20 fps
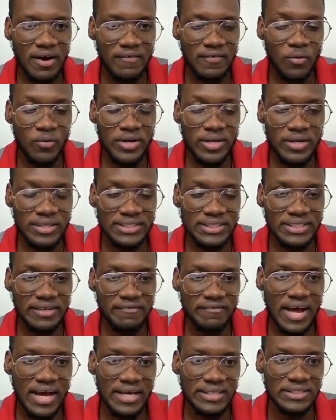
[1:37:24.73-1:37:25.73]
a Windows
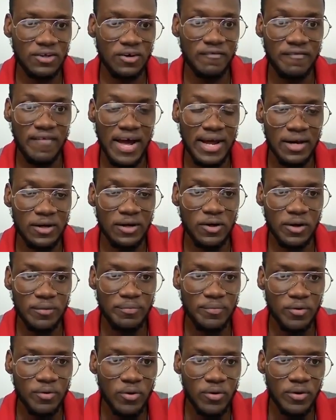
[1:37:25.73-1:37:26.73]
device, or Final
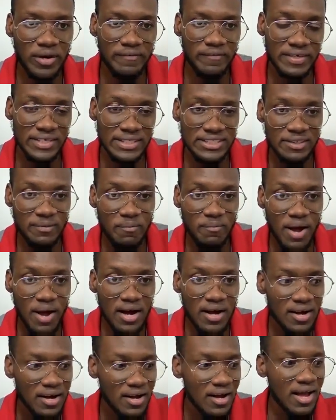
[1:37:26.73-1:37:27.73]
Cut Pro, if it is a
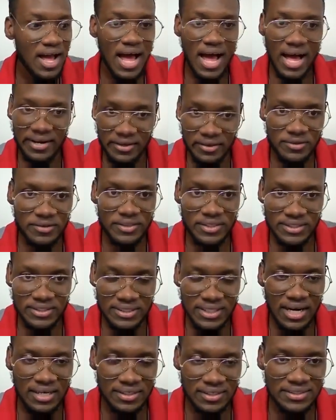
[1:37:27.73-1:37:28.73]
Mac, and you
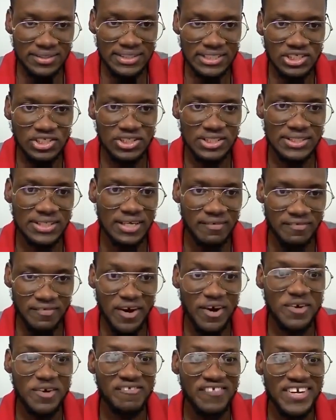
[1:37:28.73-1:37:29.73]
start to teach yourself.
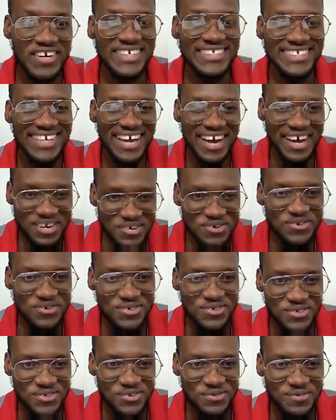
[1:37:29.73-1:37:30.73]
There are videos on
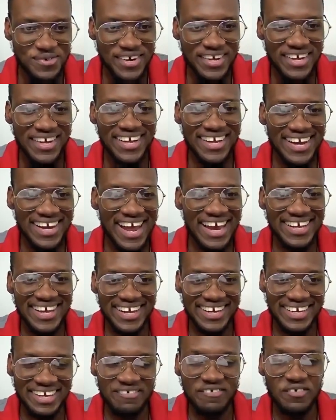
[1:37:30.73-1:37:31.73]
YouTube that
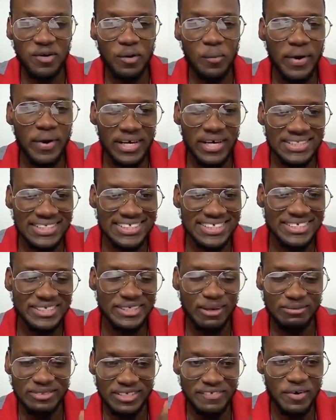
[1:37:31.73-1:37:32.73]
can give you the basics in
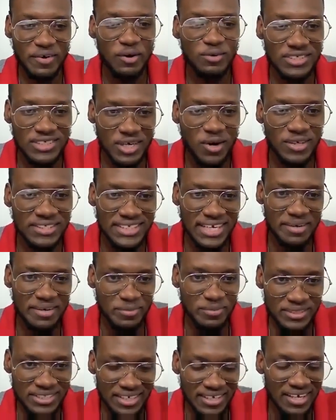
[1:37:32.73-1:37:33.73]
terms of how to cut
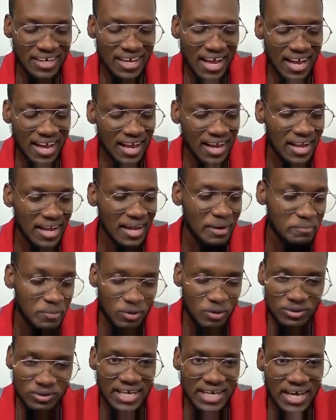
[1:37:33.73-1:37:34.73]
and put a
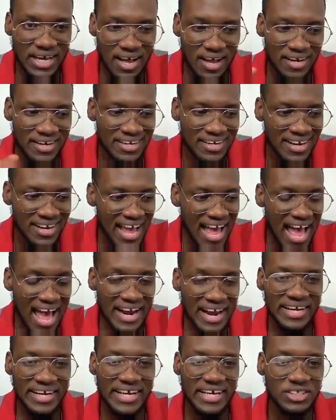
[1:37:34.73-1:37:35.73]
music
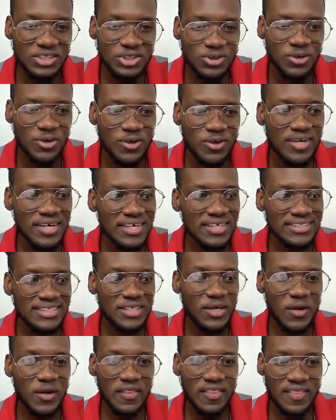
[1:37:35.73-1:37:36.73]
and an intro.
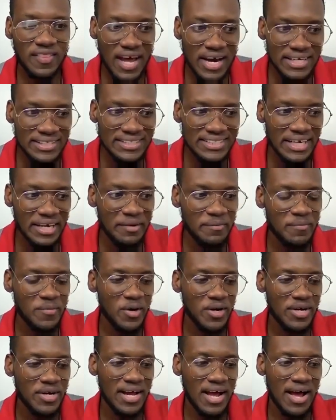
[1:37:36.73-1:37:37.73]
So that is it.
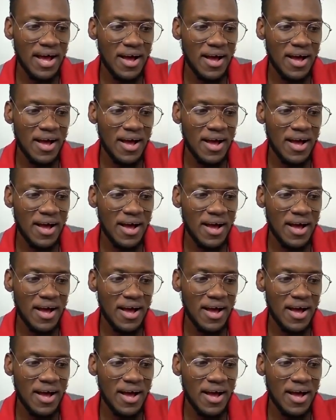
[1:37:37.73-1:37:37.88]
But